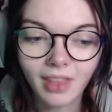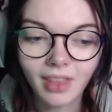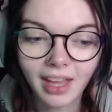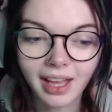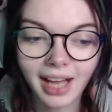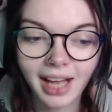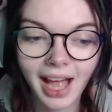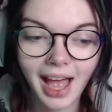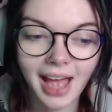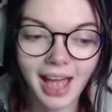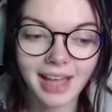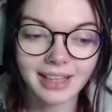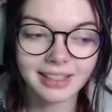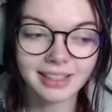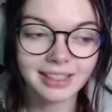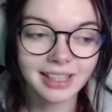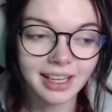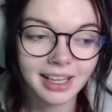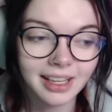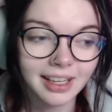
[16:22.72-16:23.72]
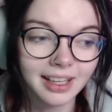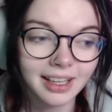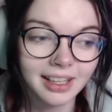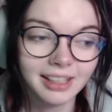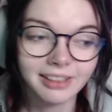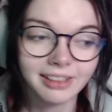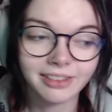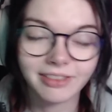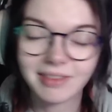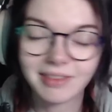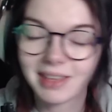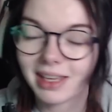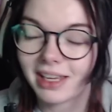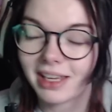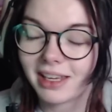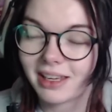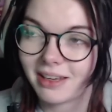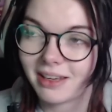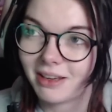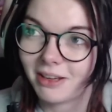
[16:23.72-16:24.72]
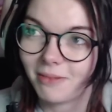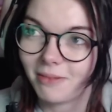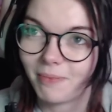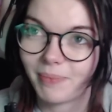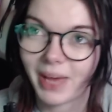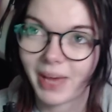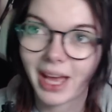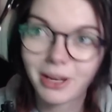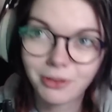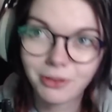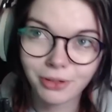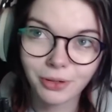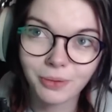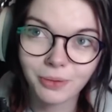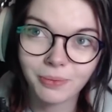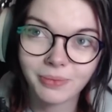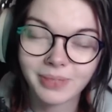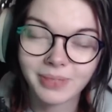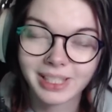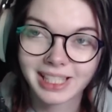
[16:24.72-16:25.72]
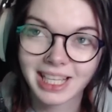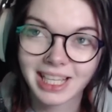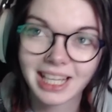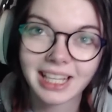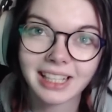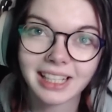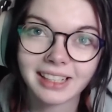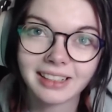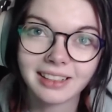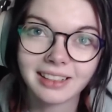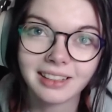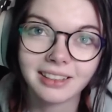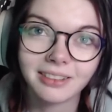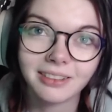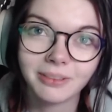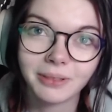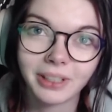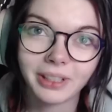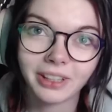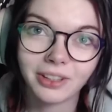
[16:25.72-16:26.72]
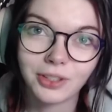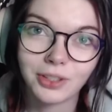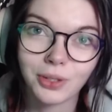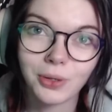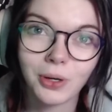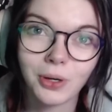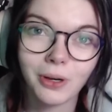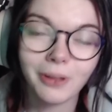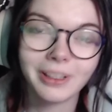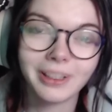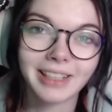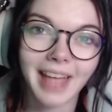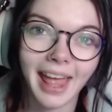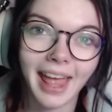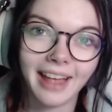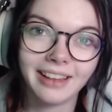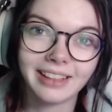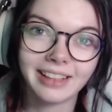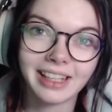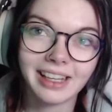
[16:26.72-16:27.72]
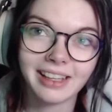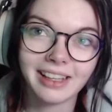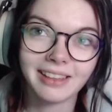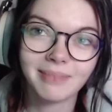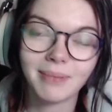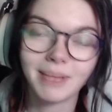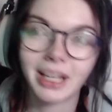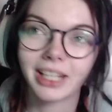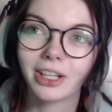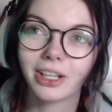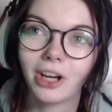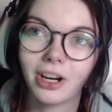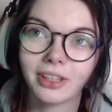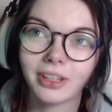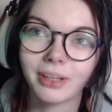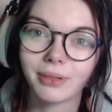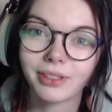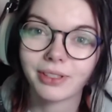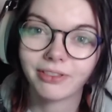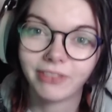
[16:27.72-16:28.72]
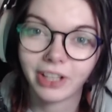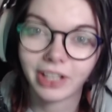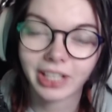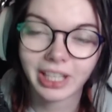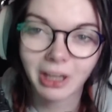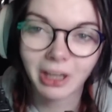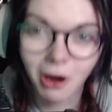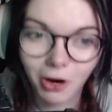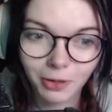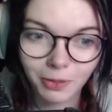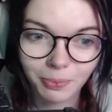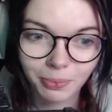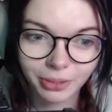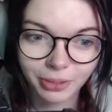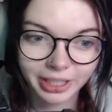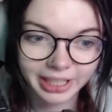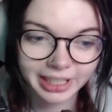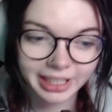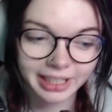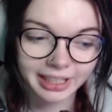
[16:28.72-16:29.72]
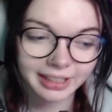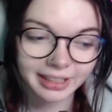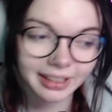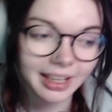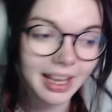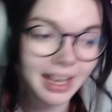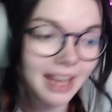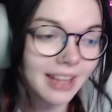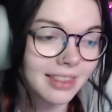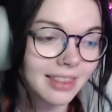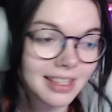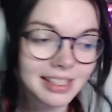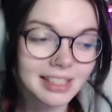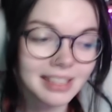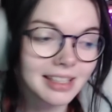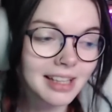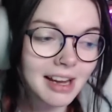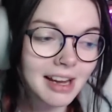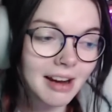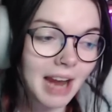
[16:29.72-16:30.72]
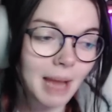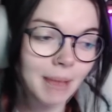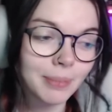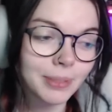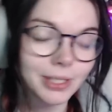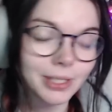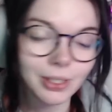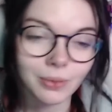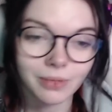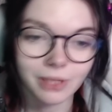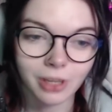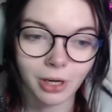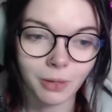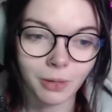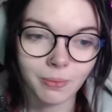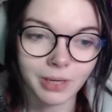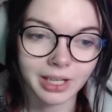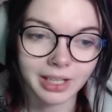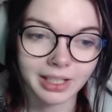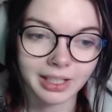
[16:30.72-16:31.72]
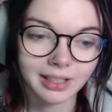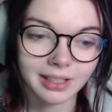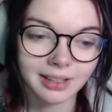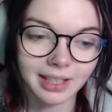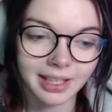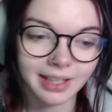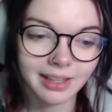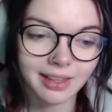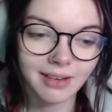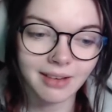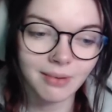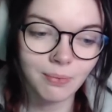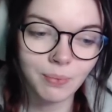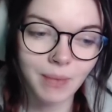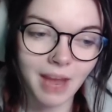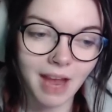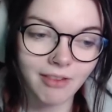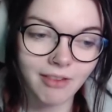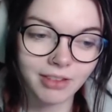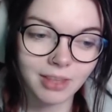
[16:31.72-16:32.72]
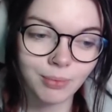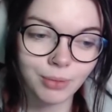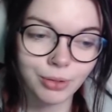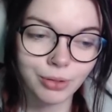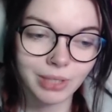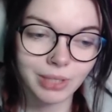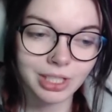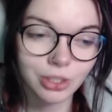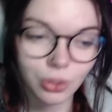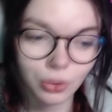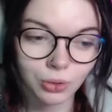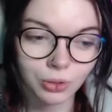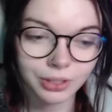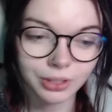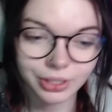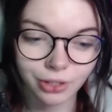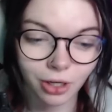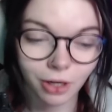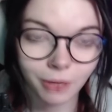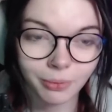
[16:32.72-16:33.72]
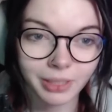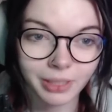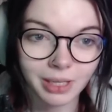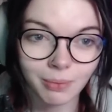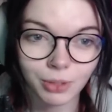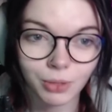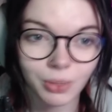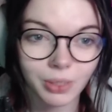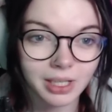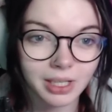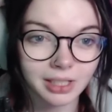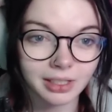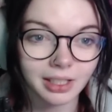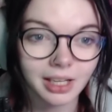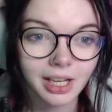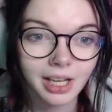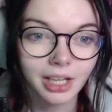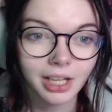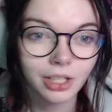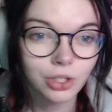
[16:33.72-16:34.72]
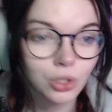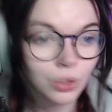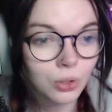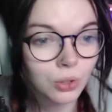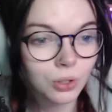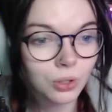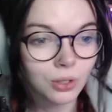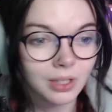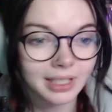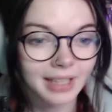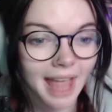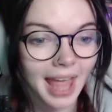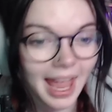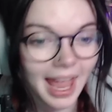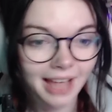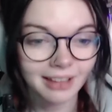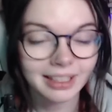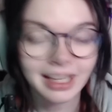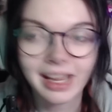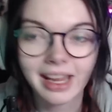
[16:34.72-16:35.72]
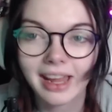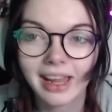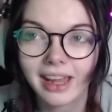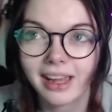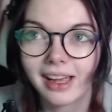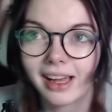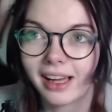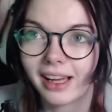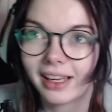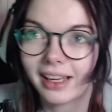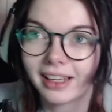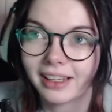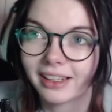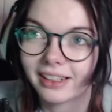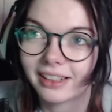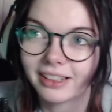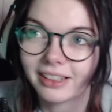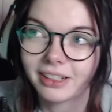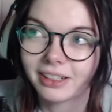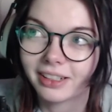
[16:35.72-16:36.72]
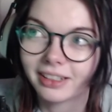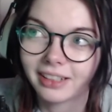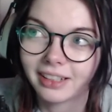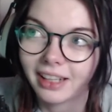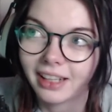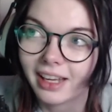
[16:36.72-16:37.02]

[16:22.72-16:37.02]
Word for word: and the bedroom scene with Joel and Ellie, my god, that was fucking heartbreaking. This entire episode was heartbreaking. Like, everything between Joel and Tommy, between Joel and Ellie, uh, and,